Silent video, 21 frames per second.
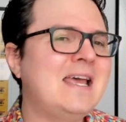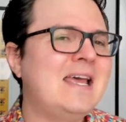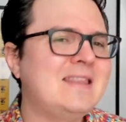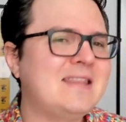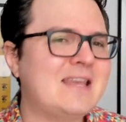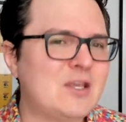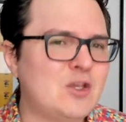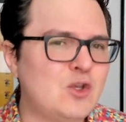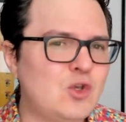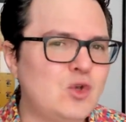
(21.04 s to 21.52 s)

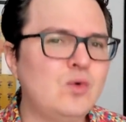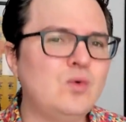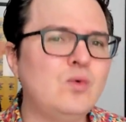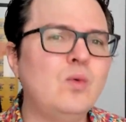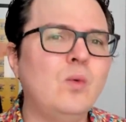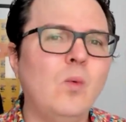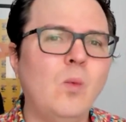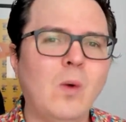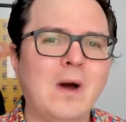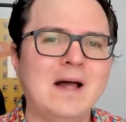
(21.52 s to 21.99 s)
that
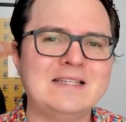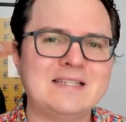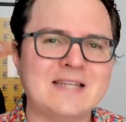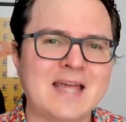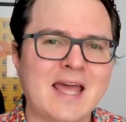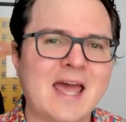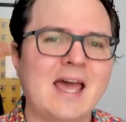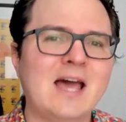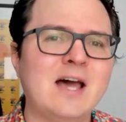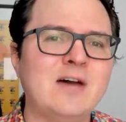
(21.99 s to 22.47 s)
you want to
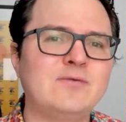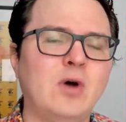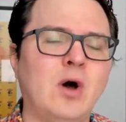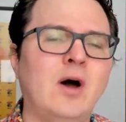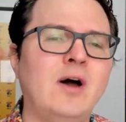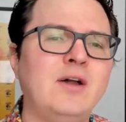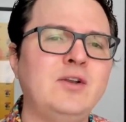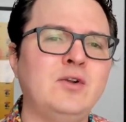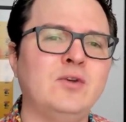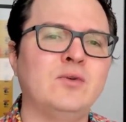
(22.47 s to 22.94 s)
have
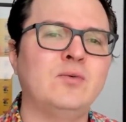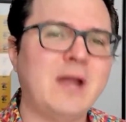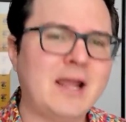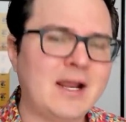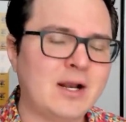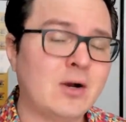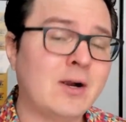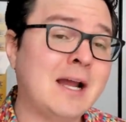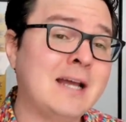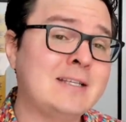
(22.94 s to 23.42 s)
on your
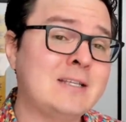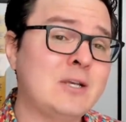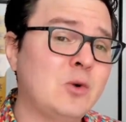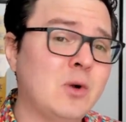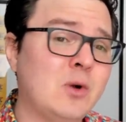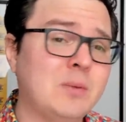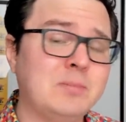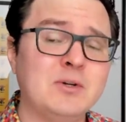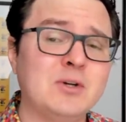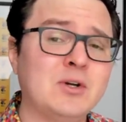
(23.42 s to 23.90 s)
radar as a
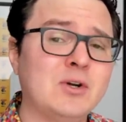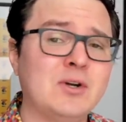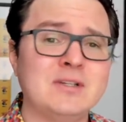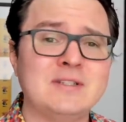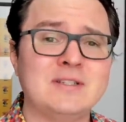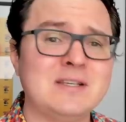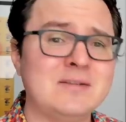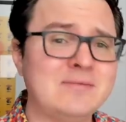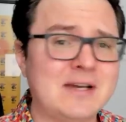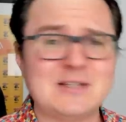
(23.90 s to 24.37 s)

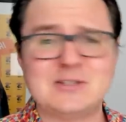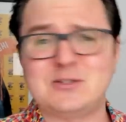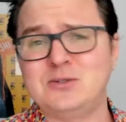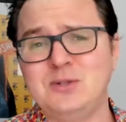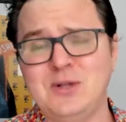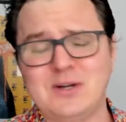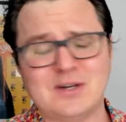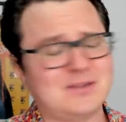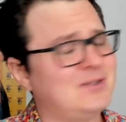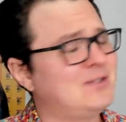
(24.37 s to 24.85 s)
cryptocurrency investor. And
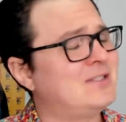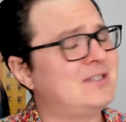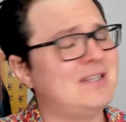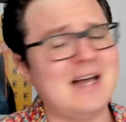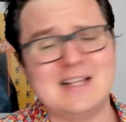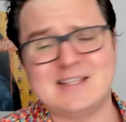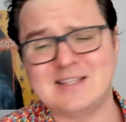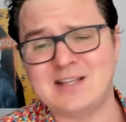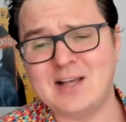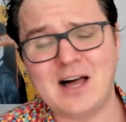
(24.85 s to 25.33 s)
look, there's
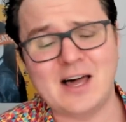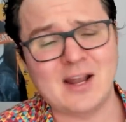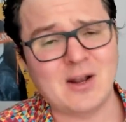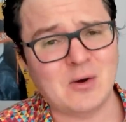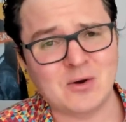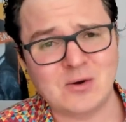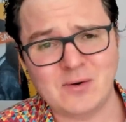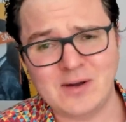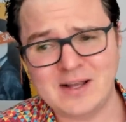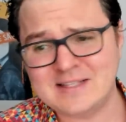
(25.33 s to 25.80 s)
lots of hot
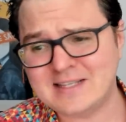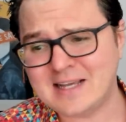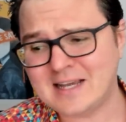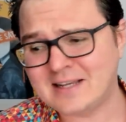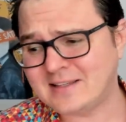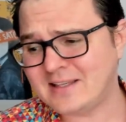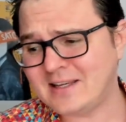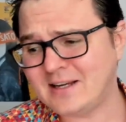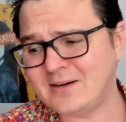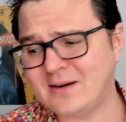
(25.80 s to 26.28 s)
altcoins
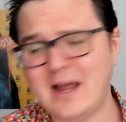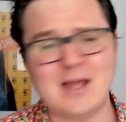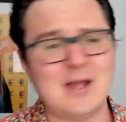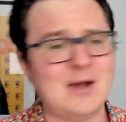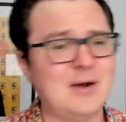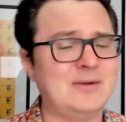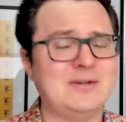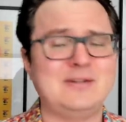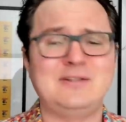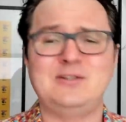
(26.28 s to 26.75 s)
out there. I
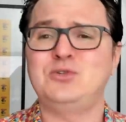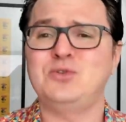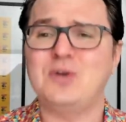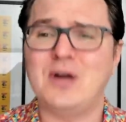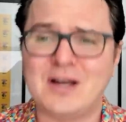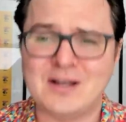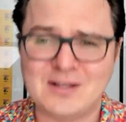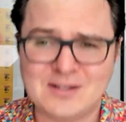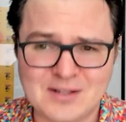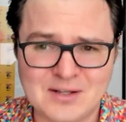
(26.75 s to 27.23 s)
own
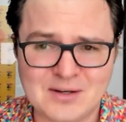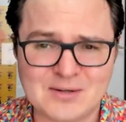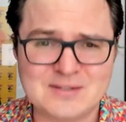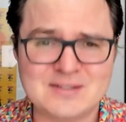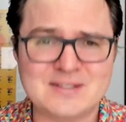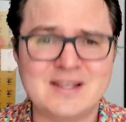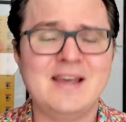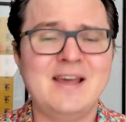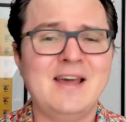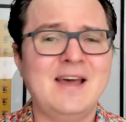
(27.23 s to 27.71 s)

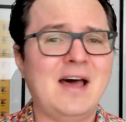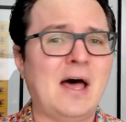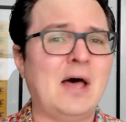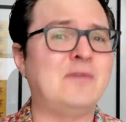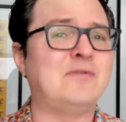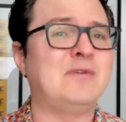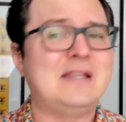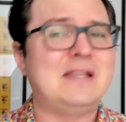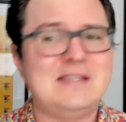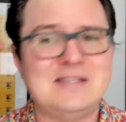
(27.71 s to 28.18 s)
truckloads
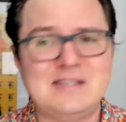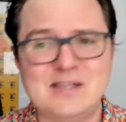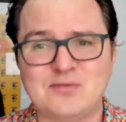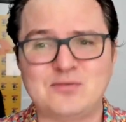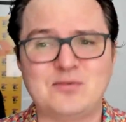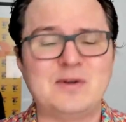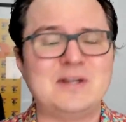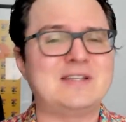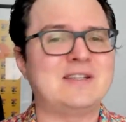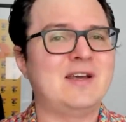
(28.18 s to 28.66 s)
of
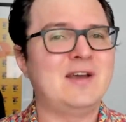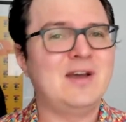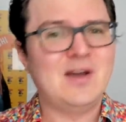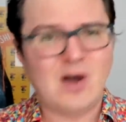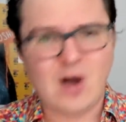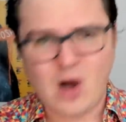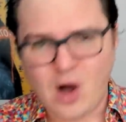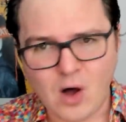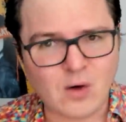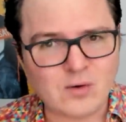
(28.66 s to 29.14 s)
different
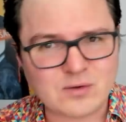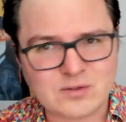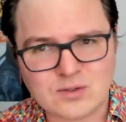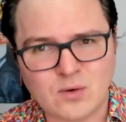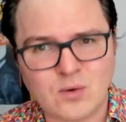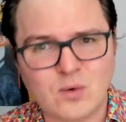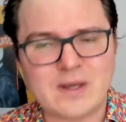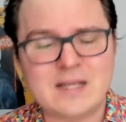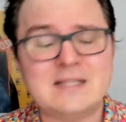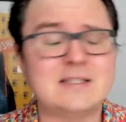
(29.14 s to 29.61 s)

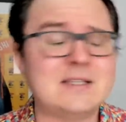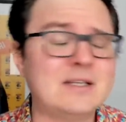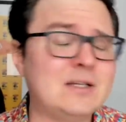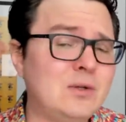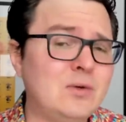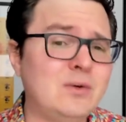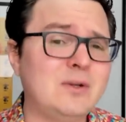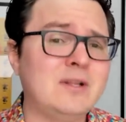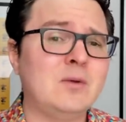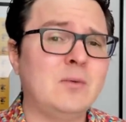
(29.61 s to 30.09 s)
altcoins,
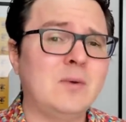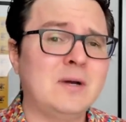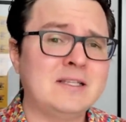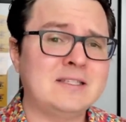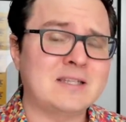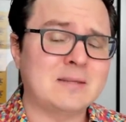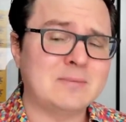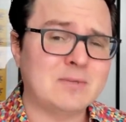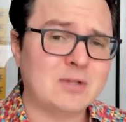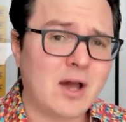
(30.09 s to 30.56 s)
including the
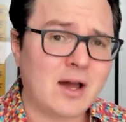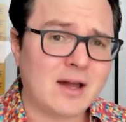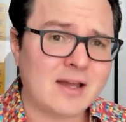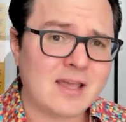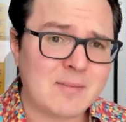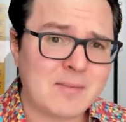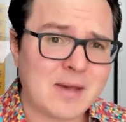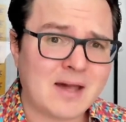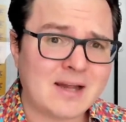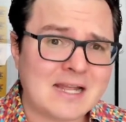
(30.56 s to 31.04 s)
ones that I'm
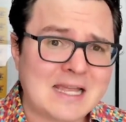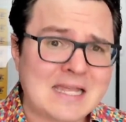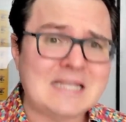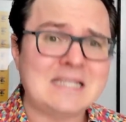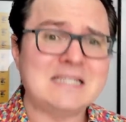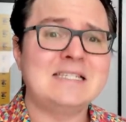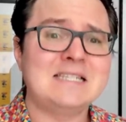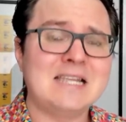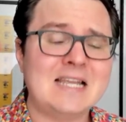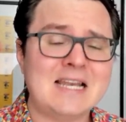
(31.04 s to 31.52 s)
talking about
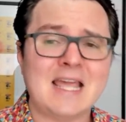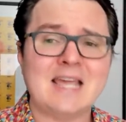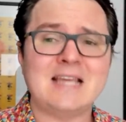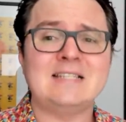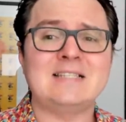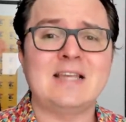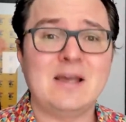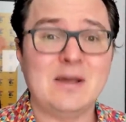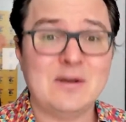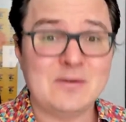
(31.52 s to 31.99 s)
in
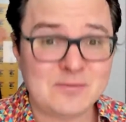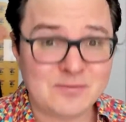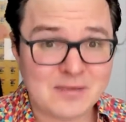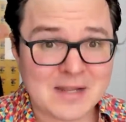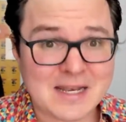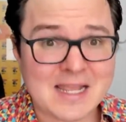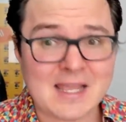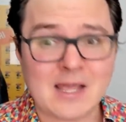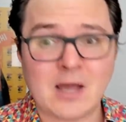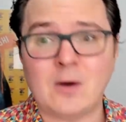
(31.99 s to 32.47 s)
today's
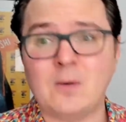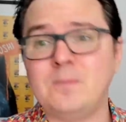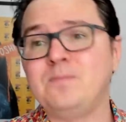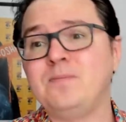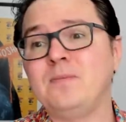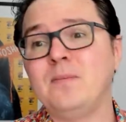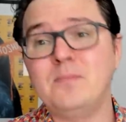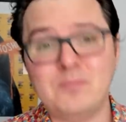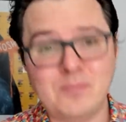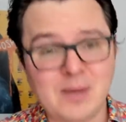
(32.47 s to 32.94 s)
video.
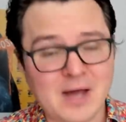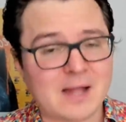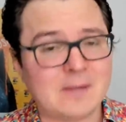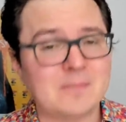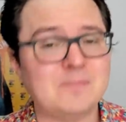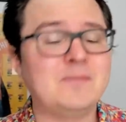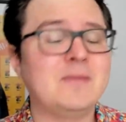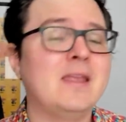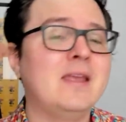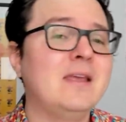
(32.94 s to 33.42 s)

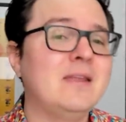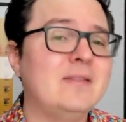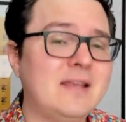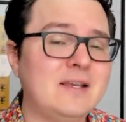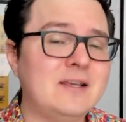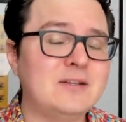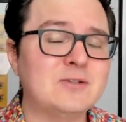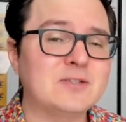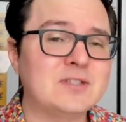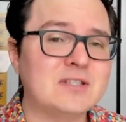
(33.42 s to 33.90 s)
But
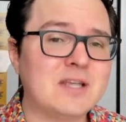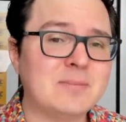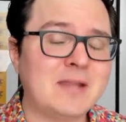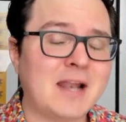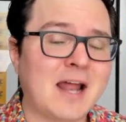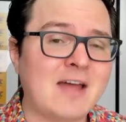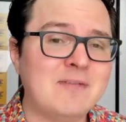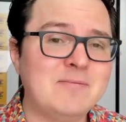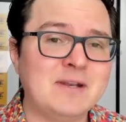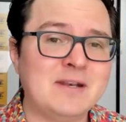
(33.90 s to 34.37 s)
these are some that
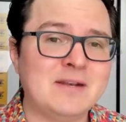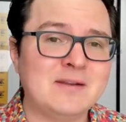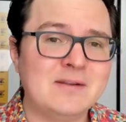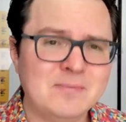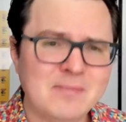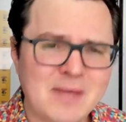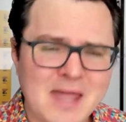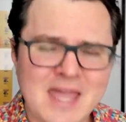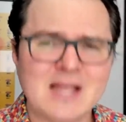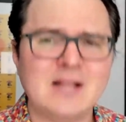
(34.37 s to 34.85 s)
I've been
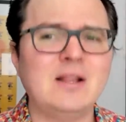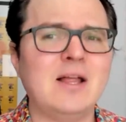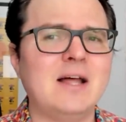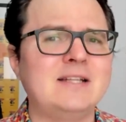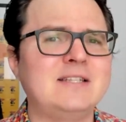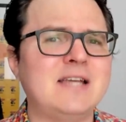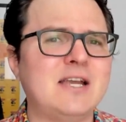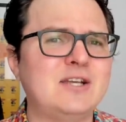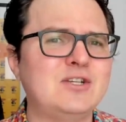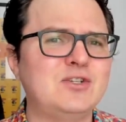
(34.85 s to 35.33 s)
paying a lot
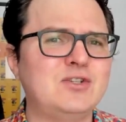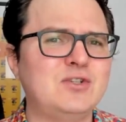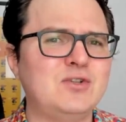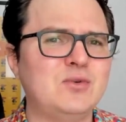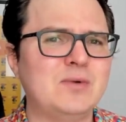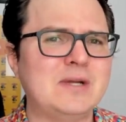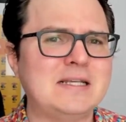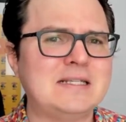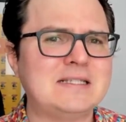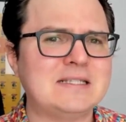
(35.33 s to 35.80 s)
of attention
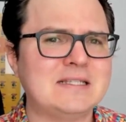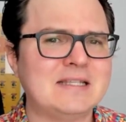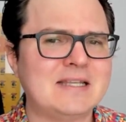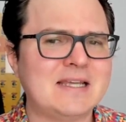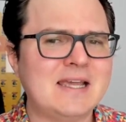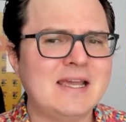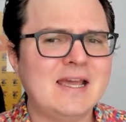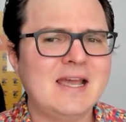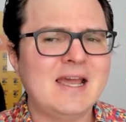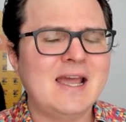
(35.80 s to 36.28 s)
to
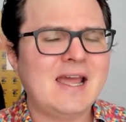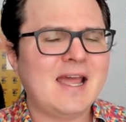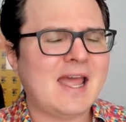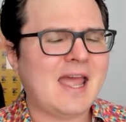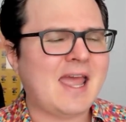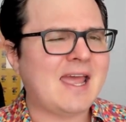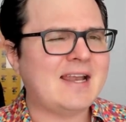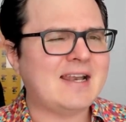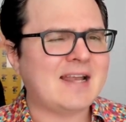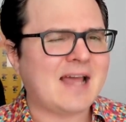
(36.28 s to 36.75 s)
recently,
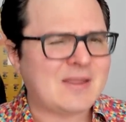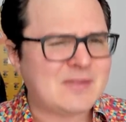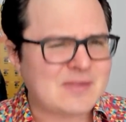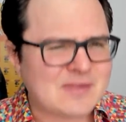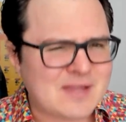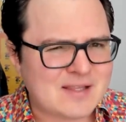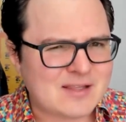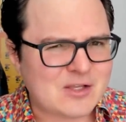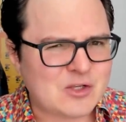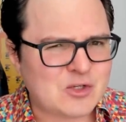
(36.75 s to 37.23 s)
and I
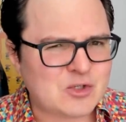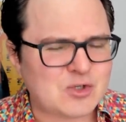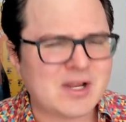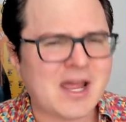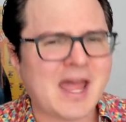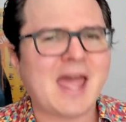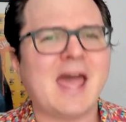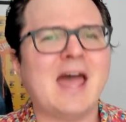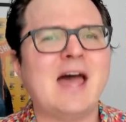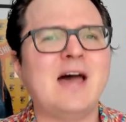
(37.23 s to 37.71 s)
think that you should
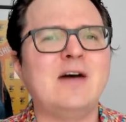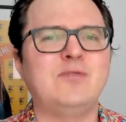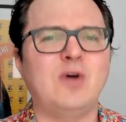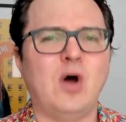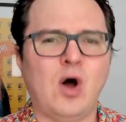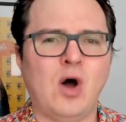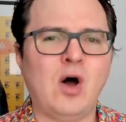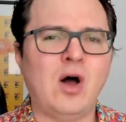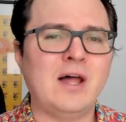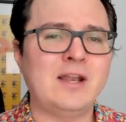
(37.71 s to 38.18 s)
have
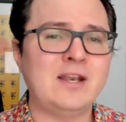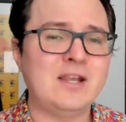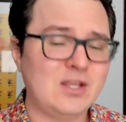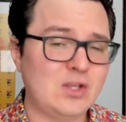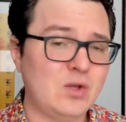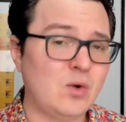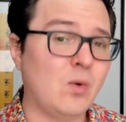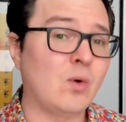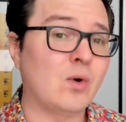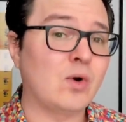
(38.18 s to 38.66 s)
on
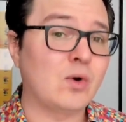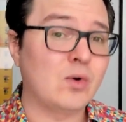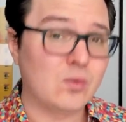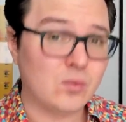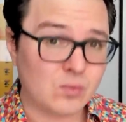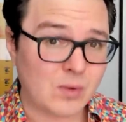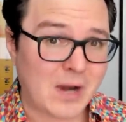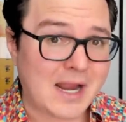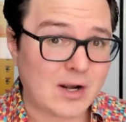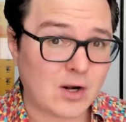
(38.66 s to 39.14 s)
your
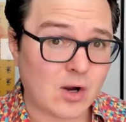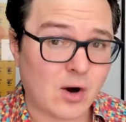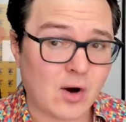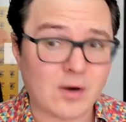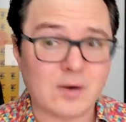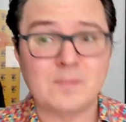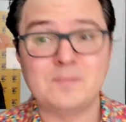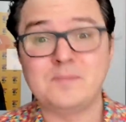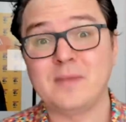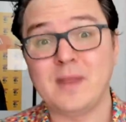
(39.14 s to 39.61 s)

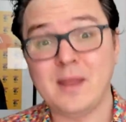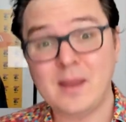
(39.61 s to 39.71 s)
radar.